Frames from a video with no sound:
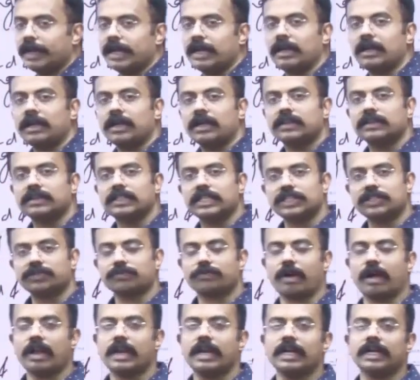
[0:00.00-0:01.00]
be this
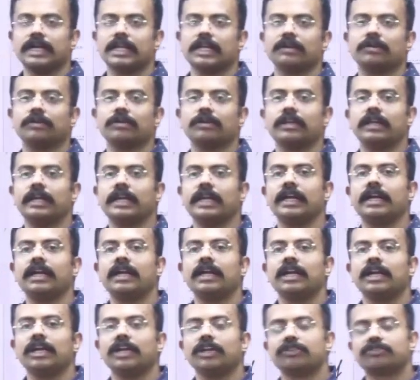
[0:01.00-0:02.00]
quality
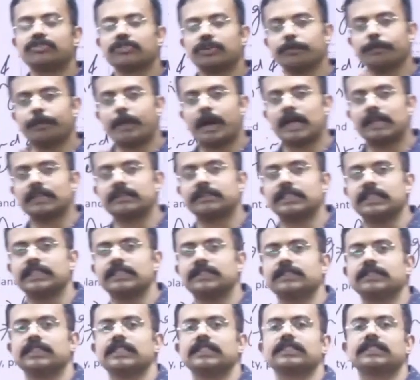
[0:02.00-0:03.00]
only, it should pass
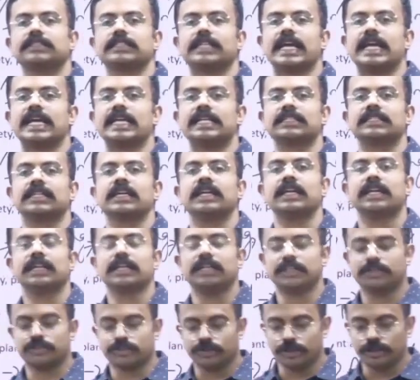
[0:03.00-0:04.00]
this test,
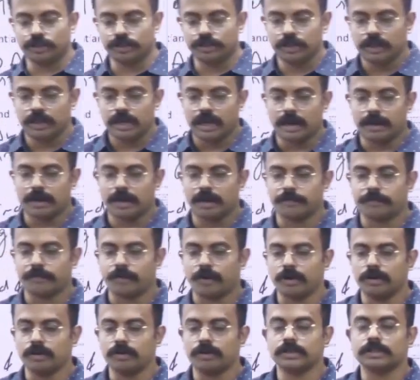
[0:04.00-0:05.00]
it should
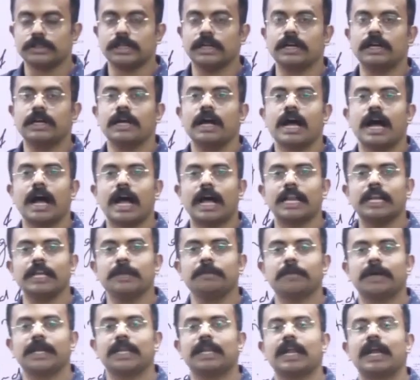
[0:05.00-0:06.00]
follow the
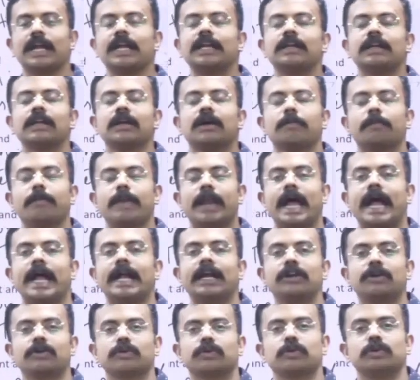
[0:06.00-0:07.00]
animal and
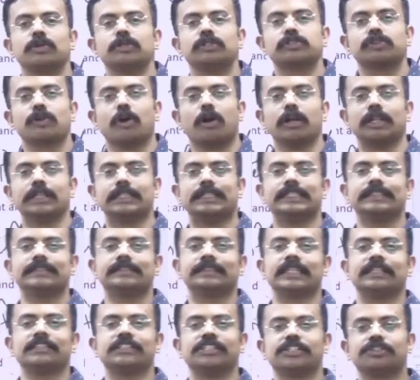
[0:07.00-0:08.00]
plant rules, all these
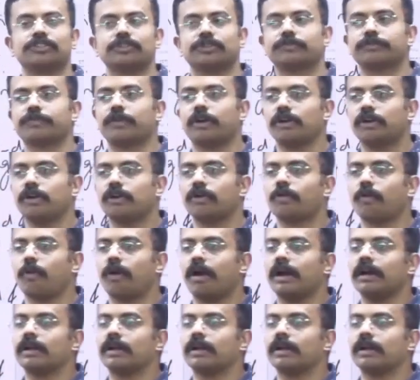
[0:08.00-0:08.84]
things, it should follow